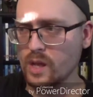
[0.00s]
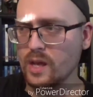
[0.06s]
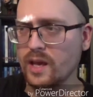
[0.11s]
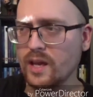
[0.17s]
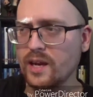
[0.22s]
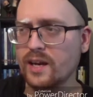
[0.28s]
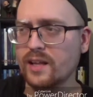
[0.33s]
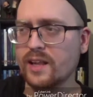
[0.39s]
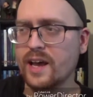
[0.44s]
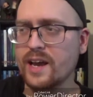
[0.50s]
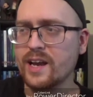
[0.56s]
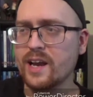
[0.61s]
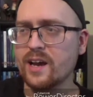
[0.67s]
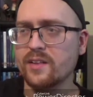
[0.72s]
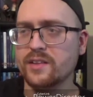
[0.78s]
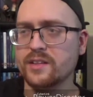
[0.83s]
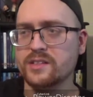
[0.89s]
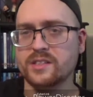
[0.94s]
And I like
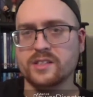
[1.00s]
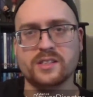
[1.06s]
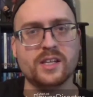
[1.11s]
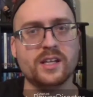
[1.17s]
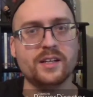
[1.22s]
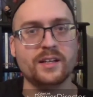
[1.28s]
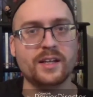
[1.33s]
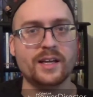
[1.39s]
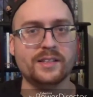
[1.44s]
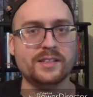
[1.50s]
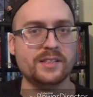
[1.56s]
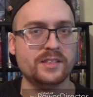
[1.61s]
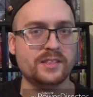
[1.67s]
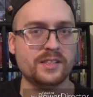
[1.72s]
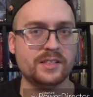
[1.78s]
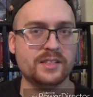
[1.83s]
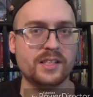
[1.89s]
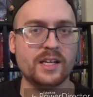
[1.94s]
how this is said in
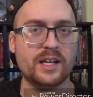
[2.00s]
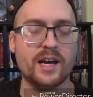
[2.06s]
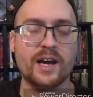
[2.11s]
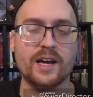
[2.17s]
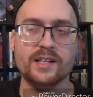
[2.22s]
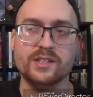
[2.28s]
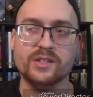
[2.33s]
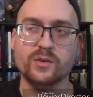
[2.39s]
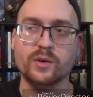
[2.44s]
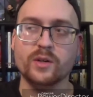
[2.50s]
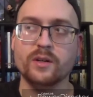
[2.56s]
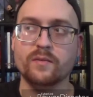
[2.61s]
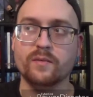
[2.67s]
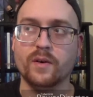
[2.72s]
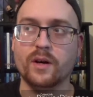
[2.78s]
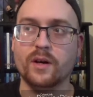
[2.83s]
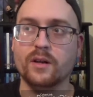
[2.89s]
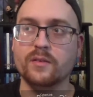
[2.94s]
1969, so it
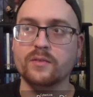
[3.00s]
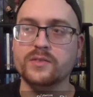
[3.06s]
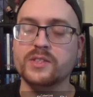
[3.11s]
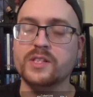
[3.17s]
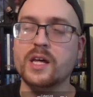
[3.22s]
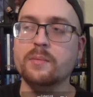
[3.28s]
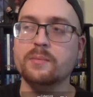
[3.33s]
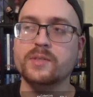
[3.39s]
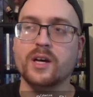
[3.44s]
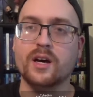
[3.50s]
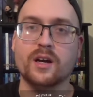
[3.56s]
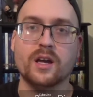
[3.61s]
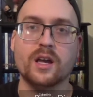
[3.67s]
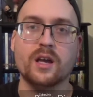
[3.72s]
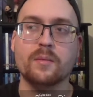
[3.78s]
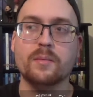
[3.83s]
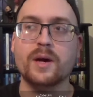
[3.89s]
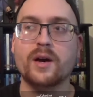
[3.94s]
involves them
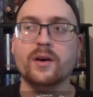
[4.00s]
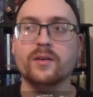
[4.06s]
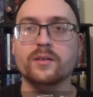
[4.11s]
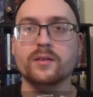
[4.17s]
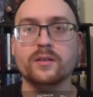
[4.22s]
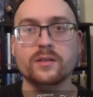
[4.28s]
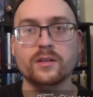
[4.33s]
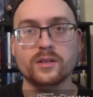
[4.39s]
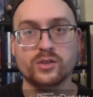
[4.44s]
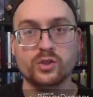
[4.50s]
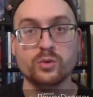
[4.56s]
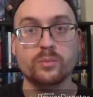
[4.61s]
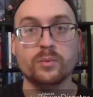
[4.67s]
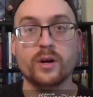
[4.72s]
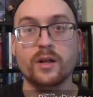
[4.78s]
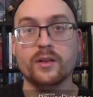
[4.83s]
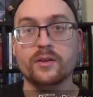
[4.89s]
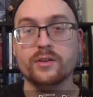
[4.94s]
talking about the two
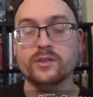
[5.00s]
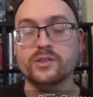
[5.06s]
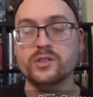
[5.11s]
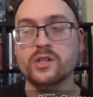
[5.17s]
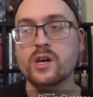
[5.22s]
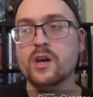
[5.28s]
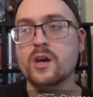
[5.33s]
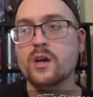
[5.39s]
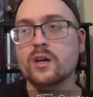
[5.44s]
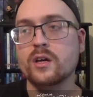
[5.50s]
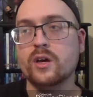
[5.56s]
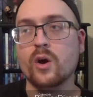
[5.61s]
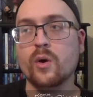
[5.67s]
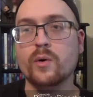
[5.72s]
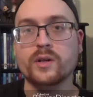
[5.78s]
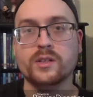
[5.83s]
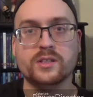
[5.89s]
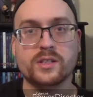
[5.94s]
brothers
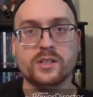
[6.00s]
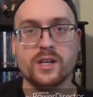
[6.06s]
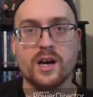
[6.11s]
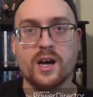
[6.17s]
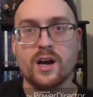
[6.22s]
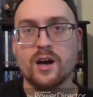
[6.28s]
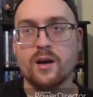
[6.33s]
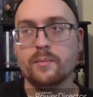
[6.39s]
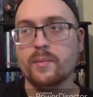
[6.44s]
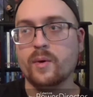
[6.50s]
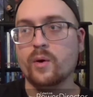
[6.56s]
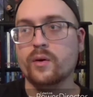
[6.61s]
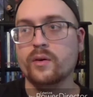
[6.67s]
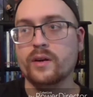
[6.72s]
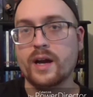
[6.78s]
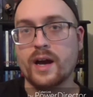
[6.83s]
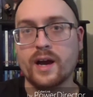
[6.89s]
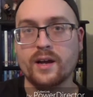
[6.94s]
going to Nam or
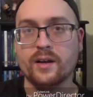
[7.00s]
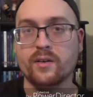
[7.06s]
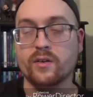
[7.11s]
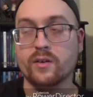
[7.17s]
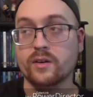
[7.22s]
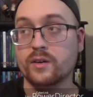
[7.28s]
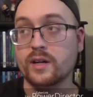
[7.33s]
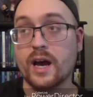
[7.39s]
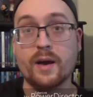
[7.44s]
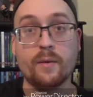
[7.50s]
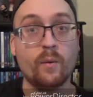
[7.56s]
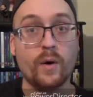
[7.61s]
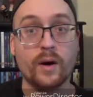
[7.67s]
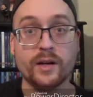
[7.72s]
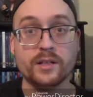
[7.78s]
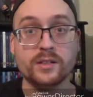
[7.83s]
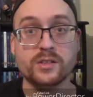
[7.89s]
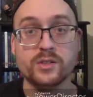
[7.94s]
not or not
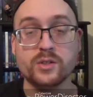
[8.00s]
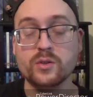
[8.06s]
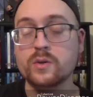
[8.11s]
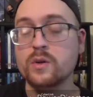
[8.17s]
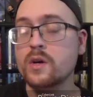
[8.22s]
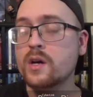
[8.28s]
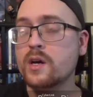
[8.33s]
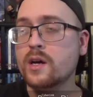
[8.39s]
wanting to.